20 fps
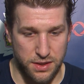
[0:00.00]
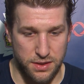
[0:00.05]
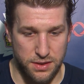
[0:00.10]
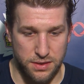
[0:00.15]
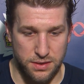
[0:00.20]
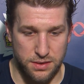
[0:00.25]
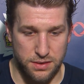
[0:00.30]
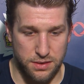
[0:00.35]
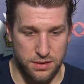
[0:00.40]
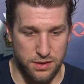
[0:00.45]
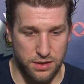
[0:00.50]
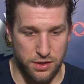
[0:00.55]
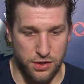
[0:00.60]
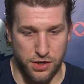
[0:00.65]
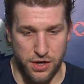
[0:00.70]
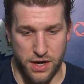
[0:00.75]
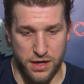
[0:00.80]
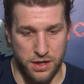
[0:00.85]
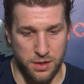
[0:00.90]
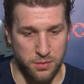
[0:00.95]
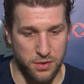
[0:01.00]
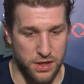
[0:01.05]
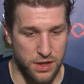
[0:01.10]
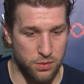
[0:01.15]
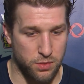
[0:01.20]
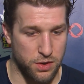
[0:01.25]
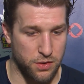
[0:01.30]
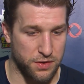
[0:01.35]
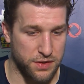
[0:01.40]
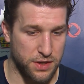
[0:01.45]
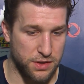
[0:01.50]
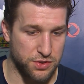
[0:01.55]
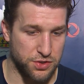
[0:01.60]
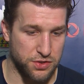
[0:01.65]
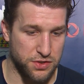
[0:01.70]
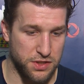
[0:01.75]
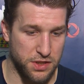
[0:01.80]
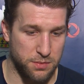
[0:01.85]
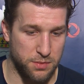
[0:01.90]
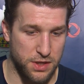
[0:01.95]
And you're not going to be anywhere without your
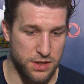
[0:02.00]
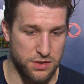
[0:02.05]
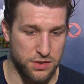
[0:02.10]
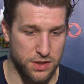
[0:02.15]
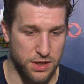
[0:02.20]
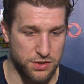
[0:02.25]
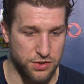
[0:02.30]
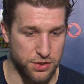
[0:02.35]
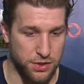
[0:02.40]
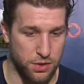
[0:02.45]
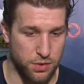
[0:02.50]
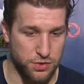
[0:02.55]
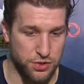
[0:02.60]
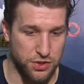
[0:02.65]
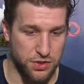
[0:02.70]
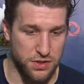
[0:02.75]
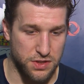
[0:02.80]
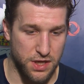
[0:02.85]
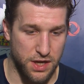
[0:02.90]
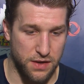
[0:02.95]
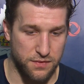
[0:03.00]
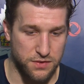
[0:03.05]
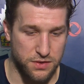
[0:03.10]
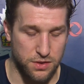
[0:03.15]
teammates, without your coaching staff.